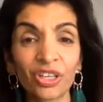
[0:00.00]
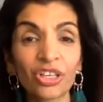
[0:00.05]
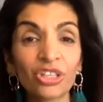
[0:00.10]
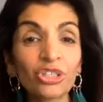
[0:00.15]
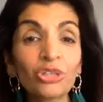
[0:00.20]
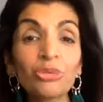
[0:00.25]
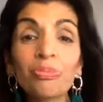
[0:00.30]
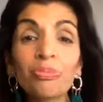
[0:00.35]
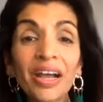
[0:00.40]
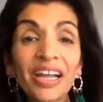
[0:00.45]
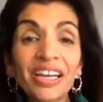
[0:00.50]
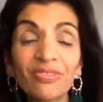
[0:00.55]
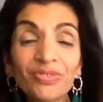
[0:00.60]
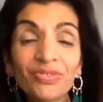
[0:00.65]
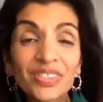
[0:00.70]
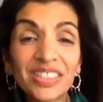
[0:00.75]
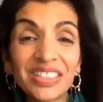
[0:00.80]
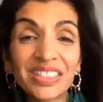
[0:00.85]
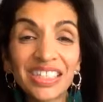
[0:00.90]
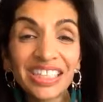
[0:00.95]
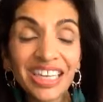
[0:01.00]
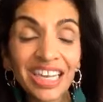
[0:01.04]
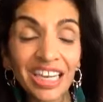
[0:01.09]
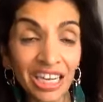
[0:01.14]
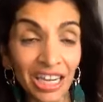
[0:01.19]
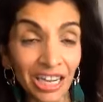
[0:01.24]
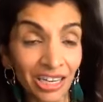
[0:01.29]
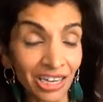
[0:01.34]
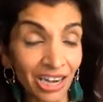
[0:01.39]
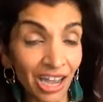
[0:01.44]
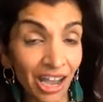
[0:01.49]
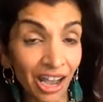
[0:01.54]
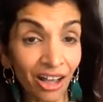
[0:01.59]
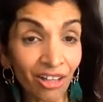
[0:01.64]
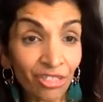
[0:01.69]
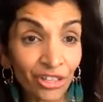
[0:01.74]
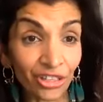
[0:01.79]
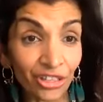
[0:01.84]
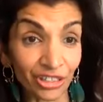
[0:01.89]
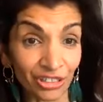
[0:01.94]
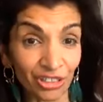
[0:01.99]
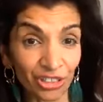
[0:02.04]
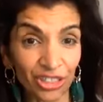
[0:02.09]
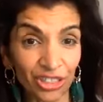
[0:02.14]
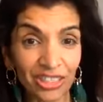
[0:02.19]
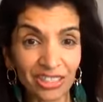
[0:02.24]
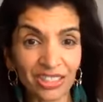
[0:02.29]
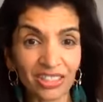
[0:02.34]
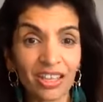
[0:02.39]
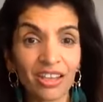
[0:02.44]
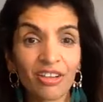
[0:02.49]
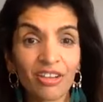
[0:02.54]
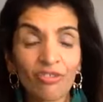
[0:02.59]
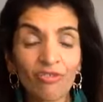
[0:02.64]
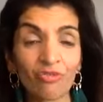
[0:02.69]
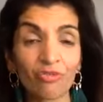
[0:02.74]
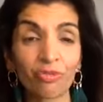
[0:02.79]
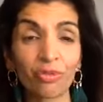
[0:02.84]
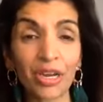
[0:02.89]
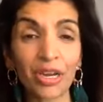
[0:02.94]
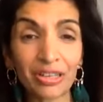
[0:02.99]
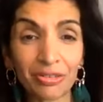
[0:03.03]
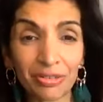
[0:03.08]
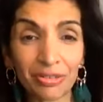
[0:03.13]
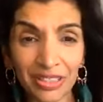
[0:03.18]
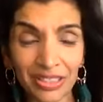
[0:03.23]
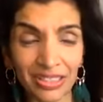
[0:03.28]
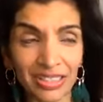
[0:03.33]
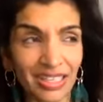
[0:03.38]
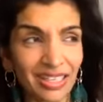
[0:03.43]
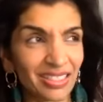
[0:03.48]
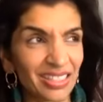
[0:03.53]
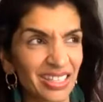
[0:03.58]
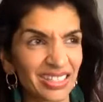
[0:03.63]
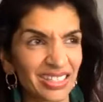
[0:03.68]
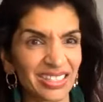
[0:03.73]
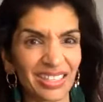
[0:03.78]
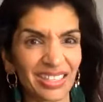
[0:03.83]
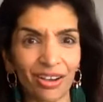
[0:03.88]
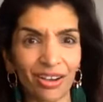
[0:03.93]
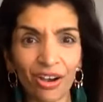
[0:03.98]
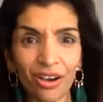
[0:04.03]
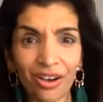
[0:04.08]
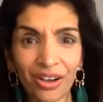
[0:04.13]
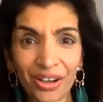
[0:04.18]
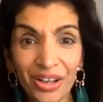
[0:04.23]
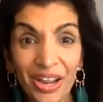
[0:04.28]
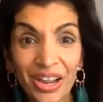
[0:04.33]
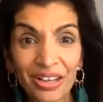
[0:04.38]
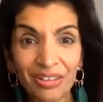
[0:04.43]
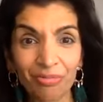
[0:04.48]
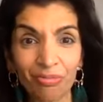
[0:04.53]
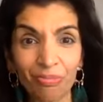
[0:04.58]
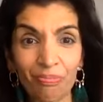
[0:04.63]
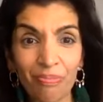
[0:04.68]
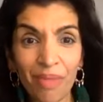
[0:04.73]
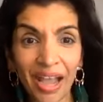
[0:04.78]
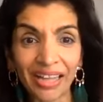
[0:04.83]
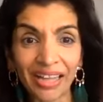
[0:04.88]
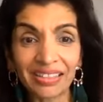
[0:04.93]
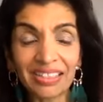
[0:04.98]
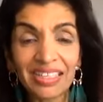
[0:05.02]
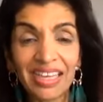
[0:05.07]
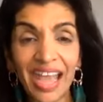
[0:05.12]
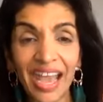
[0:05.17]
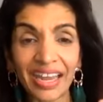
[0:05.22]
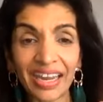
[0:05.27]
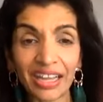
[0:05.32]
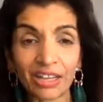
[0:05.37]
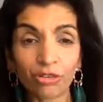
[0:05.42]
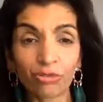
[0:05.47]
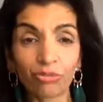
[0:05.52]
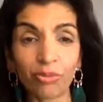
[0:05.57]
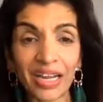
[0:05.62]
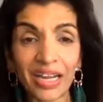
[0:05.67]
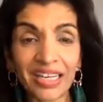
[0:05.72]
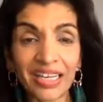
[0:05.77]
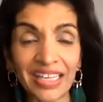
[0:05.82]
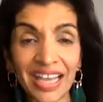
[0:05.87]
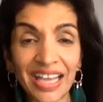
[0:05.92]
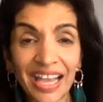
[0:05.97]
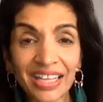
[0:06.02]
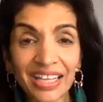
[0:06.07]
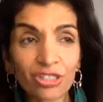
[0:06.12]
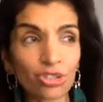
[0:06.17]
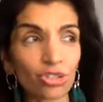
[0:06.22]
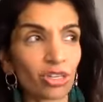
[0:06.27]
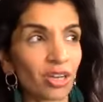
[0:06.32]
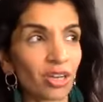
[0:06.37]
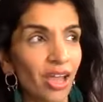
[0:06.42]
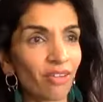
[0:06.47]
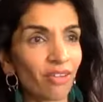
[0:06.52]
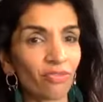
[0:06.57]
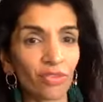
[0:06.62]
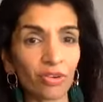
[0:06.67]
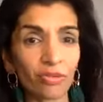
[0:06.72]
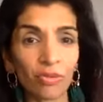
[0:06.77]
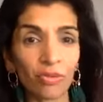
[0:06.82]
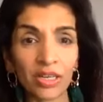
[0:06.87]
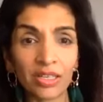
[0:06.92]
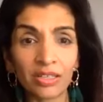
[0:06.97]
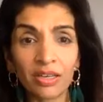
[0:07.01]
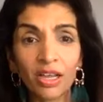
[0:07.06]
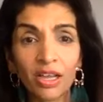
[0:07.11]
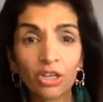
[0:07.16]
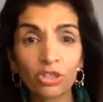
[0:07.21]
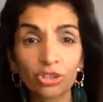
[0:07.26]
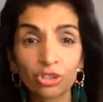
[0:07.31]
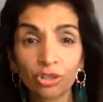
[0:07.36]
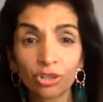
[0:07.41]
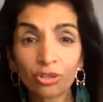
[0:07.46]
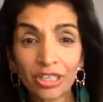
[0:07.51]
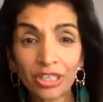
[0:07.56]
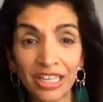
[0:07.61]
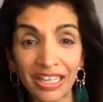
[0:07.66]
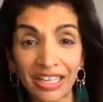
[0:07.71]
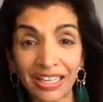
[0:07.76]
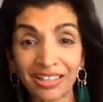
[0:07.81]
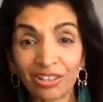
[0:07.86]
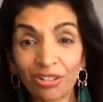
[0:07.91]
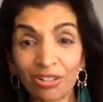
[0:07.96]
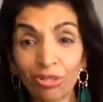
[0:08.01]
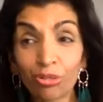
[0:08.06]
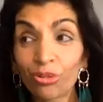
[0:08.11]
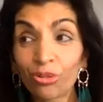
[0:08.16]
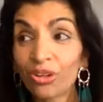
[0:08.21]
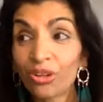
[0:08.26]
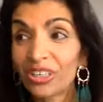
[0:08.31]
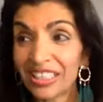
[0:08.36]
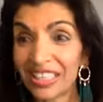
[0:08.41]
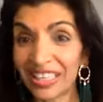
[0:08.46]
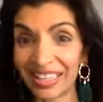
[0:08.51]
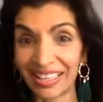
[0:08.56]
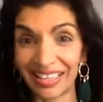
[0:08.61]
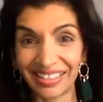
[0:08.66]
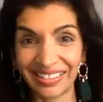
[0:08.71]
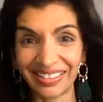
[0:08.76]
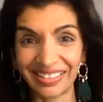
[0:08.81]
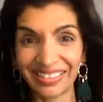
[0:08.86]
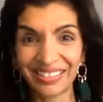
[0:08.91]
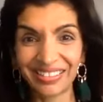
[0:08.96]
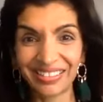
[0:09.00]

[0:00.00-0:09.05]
You might have seen it in others this frequency, this uh, magnetic radiation, everyone turning, looking,